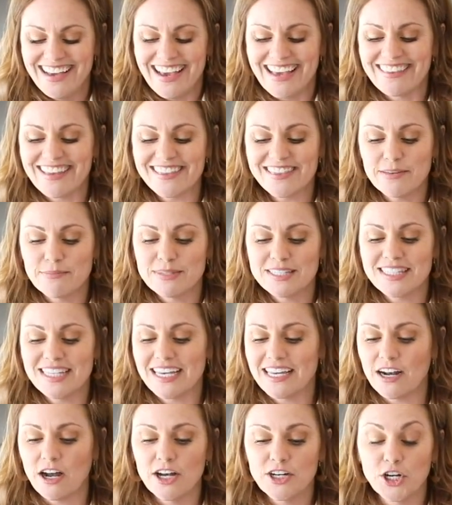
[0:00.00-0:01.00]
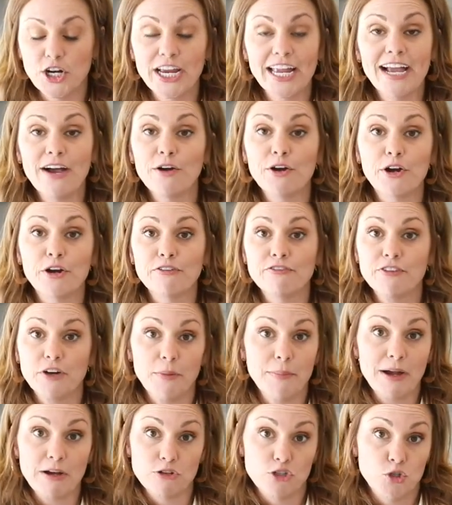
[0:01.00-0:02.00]
And let them sit on your counter for
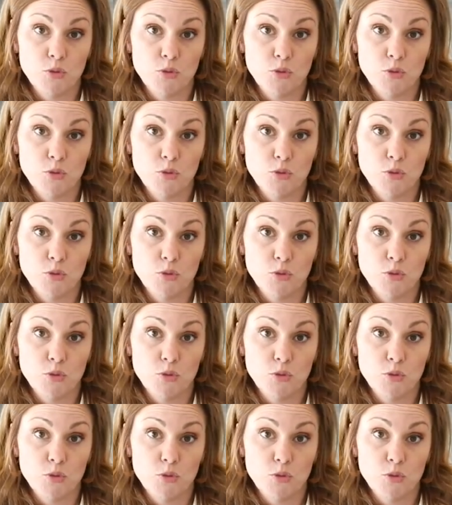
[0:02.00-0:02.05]
about